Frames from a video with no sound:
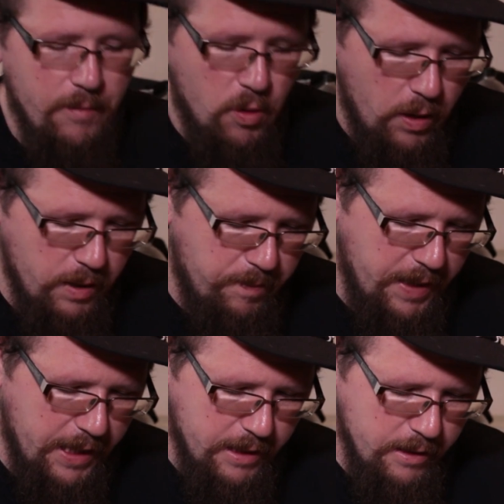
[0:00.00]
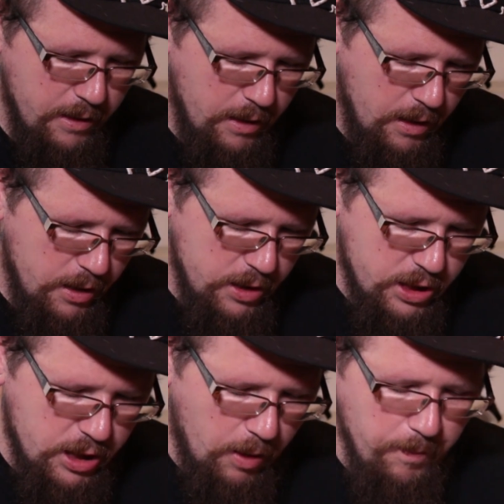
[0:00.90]
quite a big
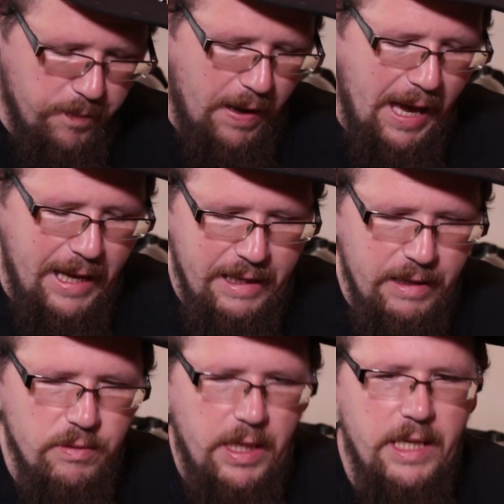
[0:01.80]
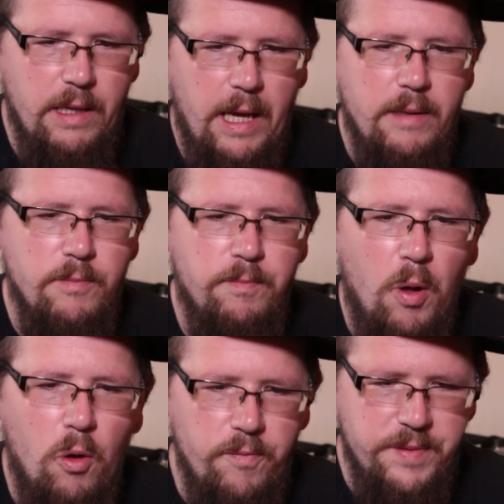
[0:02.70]
stump and it
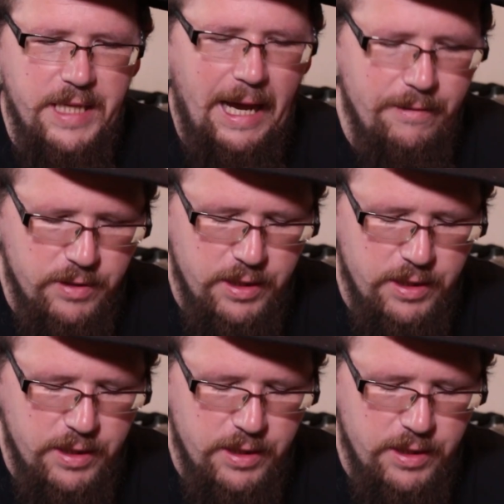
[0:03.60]
bulbs out,